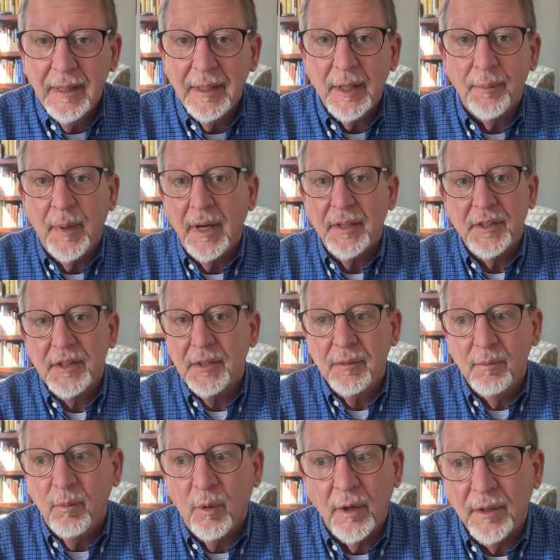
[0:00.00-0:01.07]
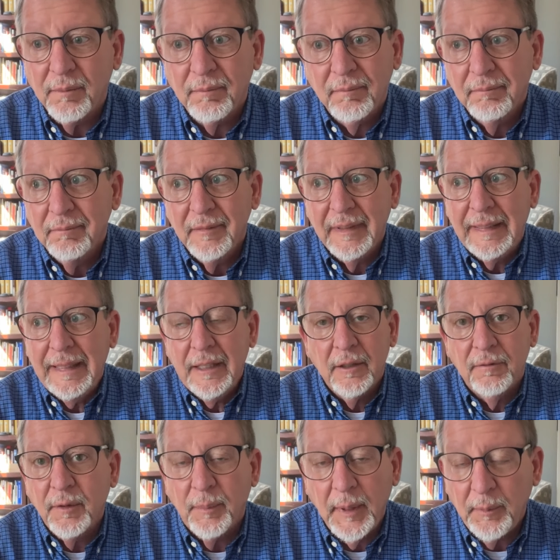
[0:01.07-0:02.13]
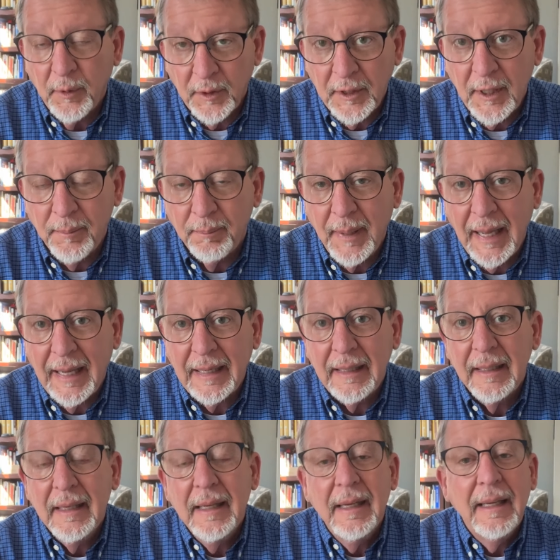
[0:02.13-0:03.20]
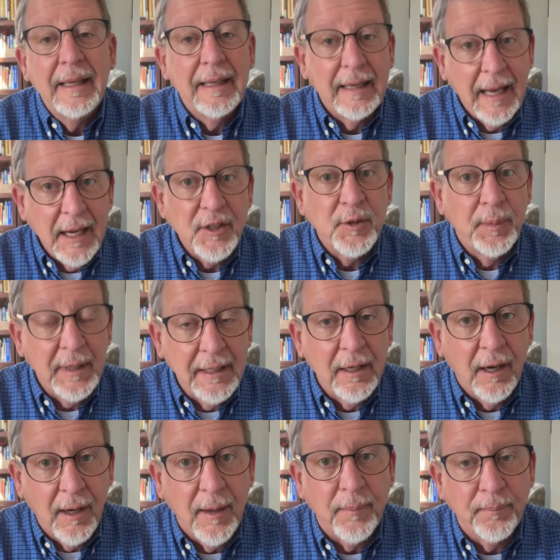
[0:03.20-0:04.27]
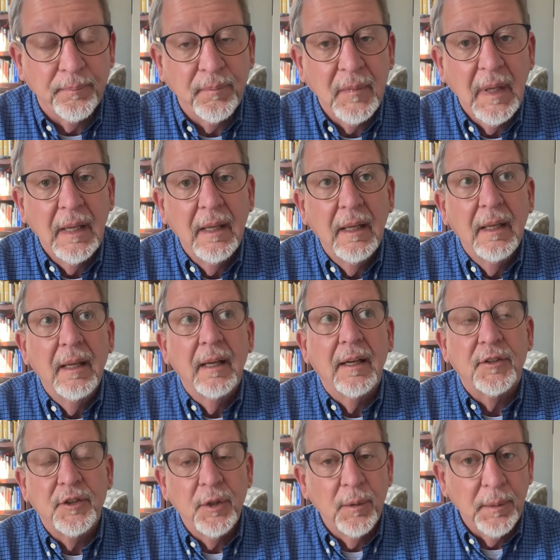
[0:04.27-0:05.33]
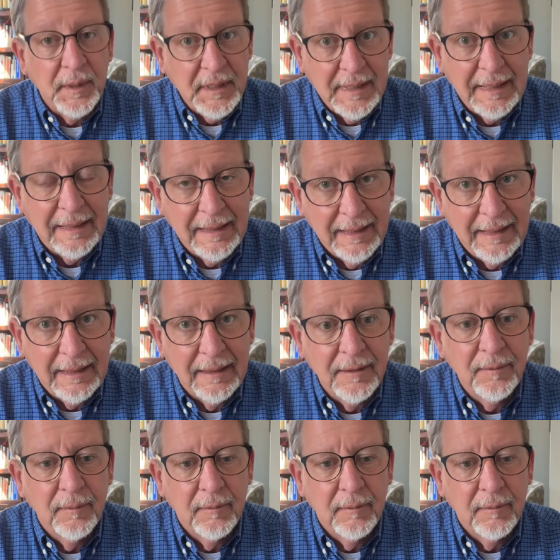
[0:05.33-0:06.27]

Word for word: The monks weren't there for people to come by. It has become a touristy thing,